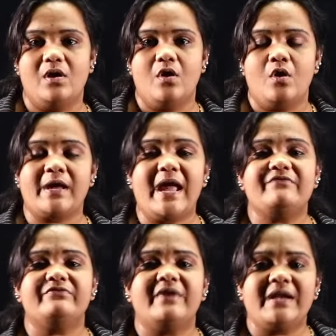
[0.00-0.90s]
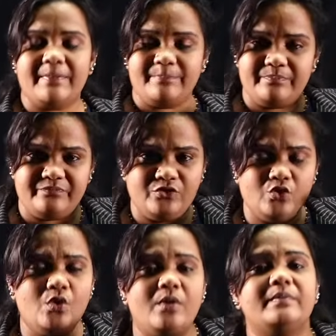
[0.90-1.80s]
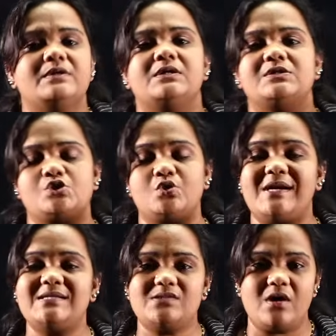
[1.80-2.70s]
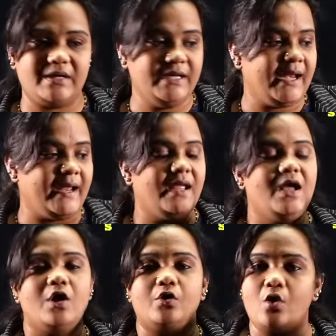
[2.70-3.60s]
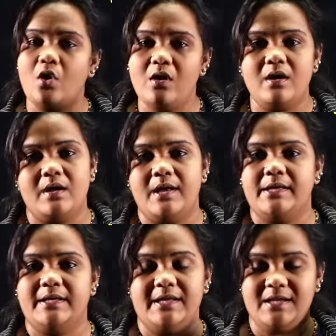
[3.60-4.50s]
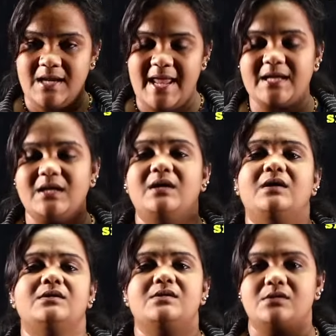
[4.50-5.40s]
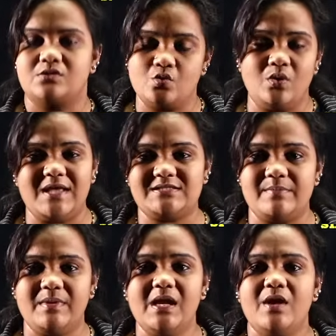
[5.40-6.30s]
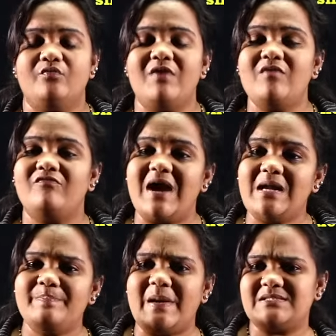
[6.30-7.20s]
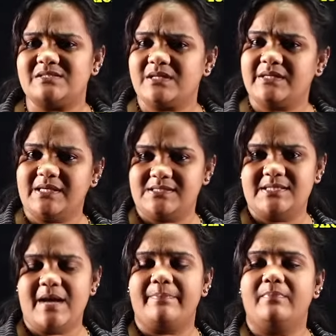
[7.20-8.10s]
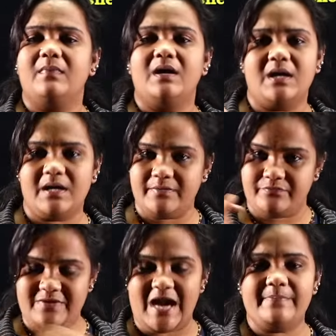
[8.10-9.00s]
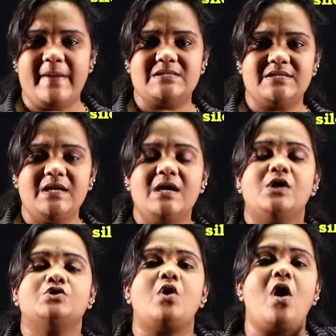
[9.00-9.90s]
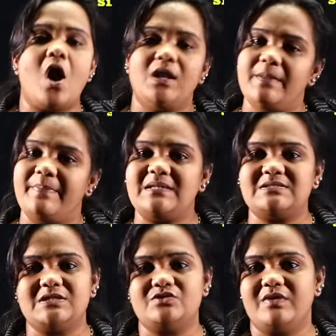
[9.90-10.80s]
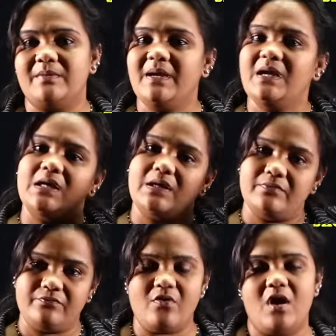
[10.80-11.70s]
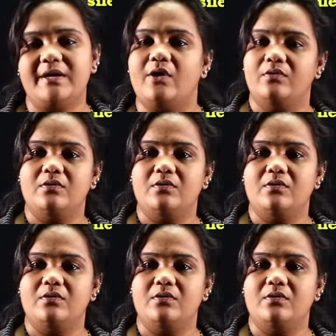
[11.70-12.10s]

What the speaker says: Okay, if when a few students are in a row in a school assembly, when one person kicks the front person, so all the persons will be fall down.